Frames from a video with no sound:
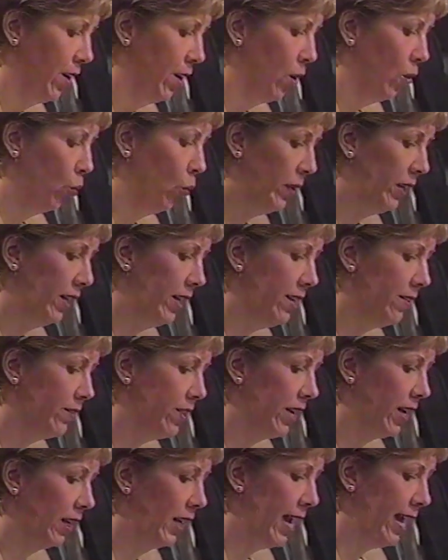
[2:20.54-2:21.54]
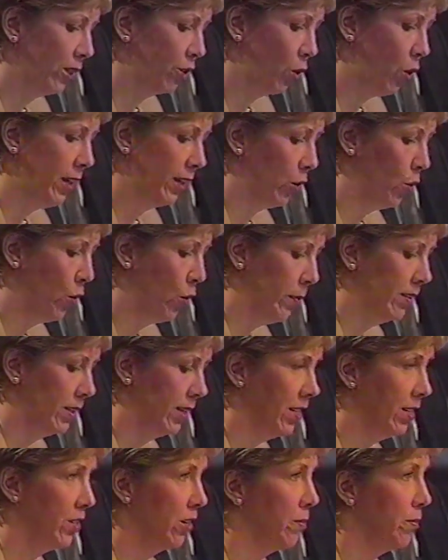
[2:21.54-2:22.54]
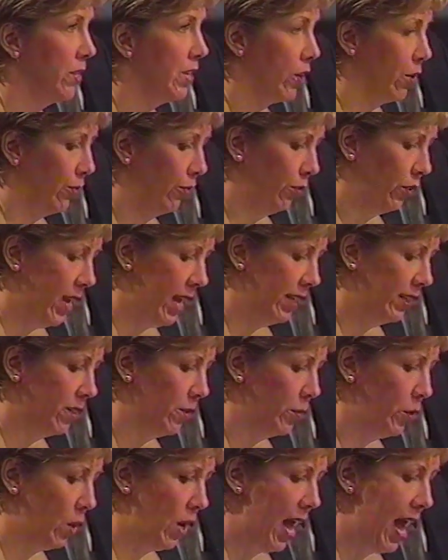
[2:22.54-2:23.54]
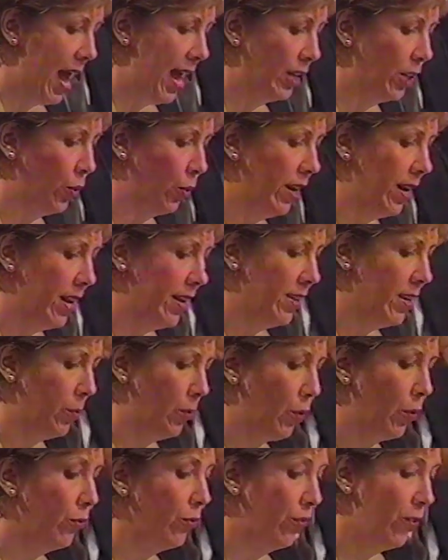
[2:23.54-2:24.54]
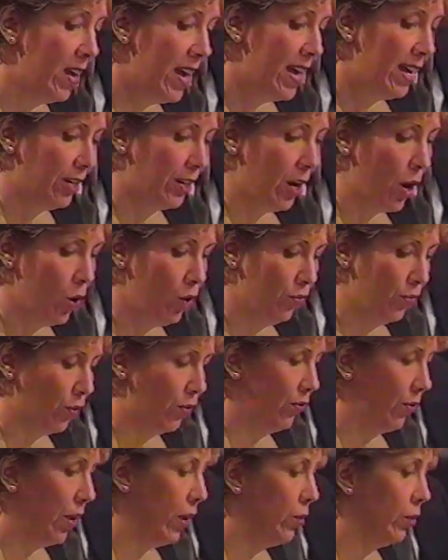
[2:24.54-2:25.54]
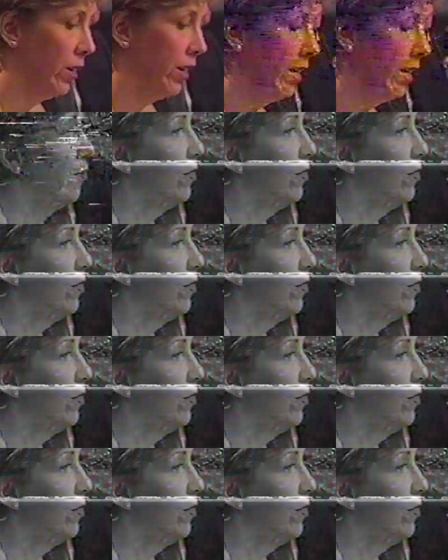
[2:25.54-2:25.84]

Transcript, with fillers: We believe that electronic equipment, systems that are flexible, accurate, and that prevent overvoting,